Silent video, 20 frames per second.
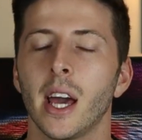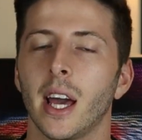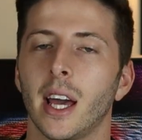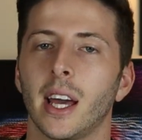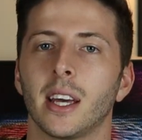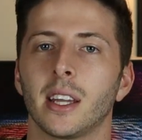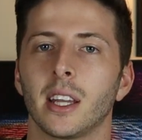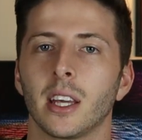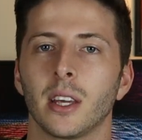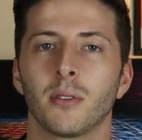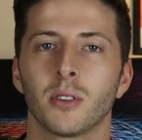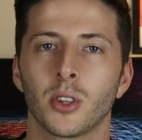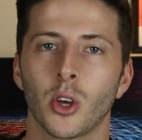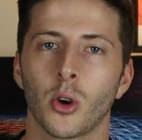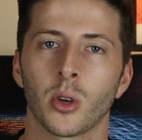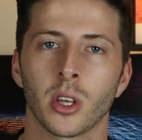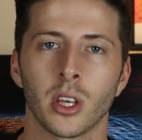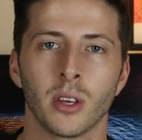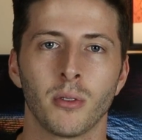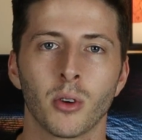And even
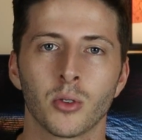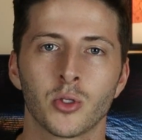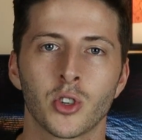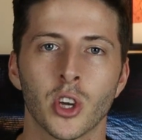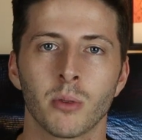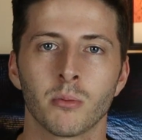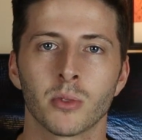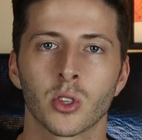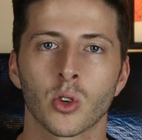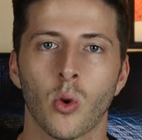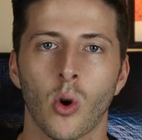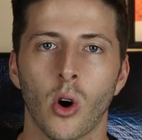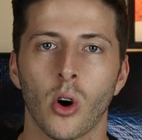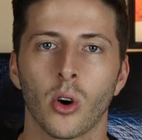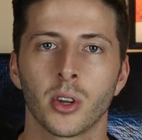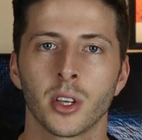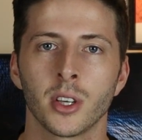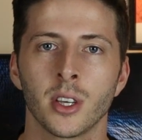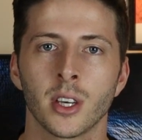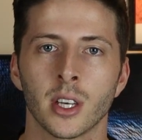though Evo Gym's
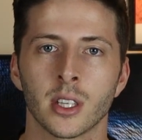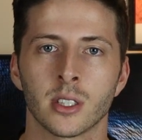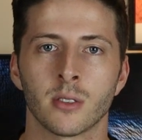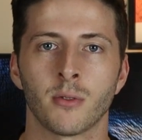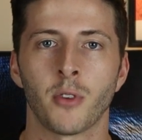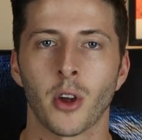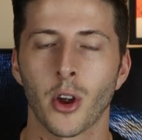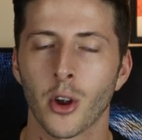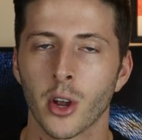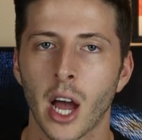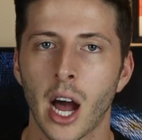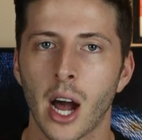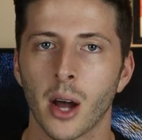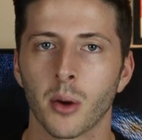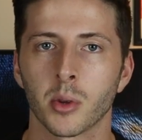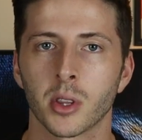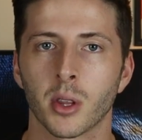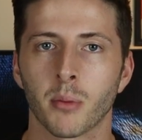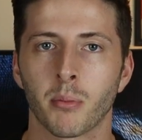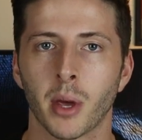quality is very high
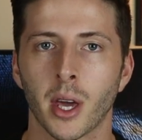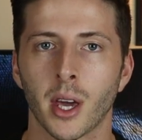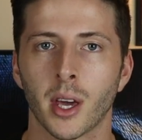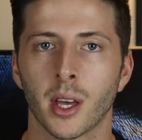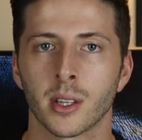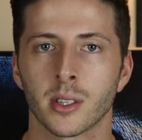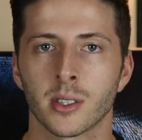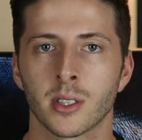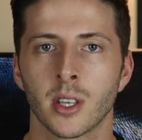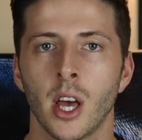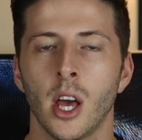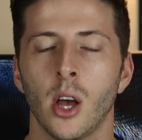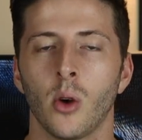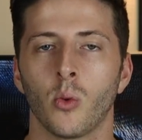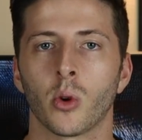with the bands,